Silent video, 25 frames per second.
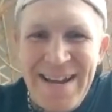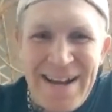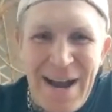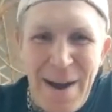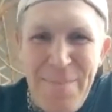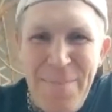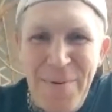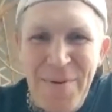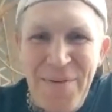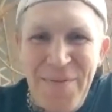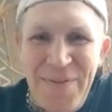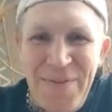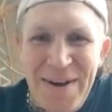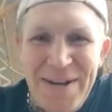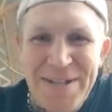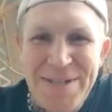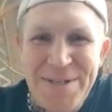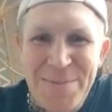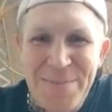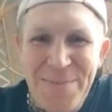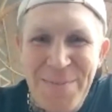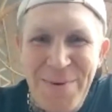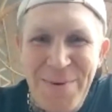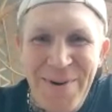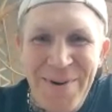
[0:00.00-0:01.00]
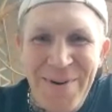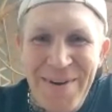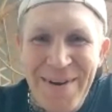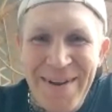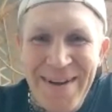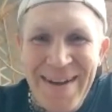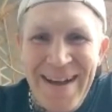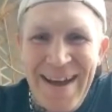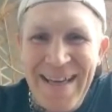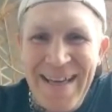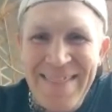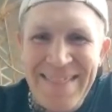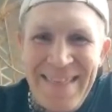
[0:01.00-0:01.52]
couple fights more
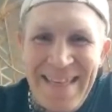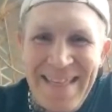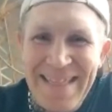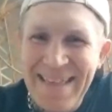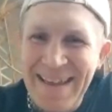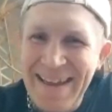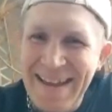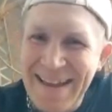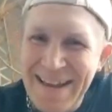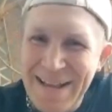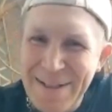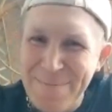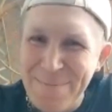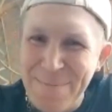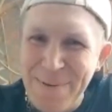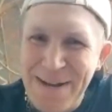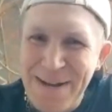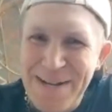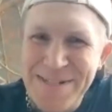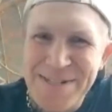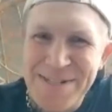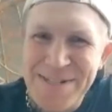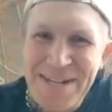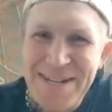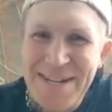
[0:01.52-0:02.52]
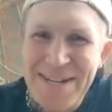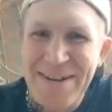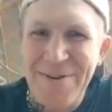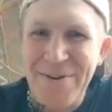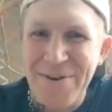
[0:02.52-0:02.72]
and then they get punched